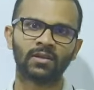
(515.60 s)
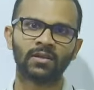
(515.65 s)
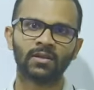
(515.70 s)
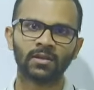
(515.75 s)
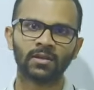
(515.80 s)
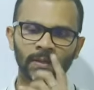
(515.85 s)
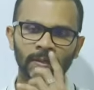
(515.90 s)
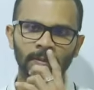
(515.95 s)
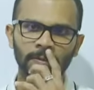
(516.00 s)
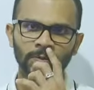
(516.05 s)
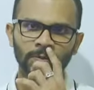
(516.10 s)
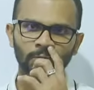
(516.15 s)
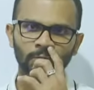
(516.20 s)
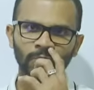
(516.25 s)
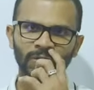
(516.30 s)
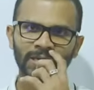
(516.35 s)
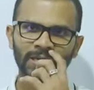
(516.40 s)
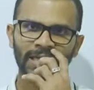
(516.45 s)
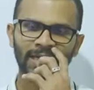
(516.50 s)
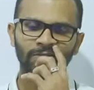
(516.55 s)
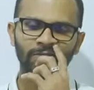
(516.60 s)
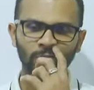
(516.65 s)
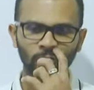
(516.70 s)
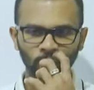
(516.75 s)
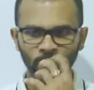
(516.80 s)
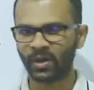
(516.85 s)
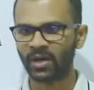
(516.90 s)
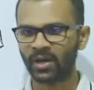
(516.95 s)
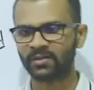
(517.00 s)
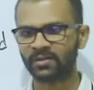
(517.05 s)
So we have two
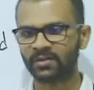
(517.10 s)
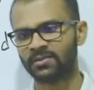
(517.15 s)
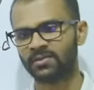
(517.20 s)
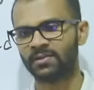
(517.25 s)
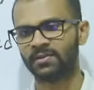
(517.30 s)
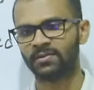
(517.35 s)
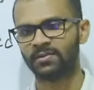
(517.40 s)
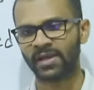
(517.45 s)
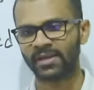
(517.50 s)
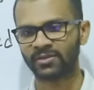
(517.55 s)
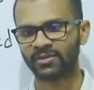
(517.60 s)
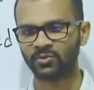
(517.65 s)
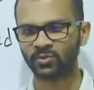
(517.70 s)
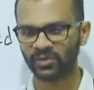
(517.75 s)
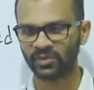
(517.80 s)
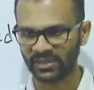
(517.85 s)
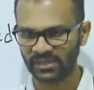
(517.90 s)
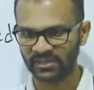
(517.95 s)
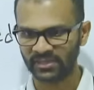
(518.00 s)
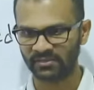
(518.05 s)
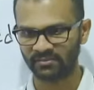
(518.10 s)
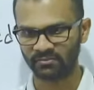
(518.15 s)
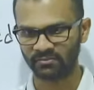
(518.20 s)
parts. Actually,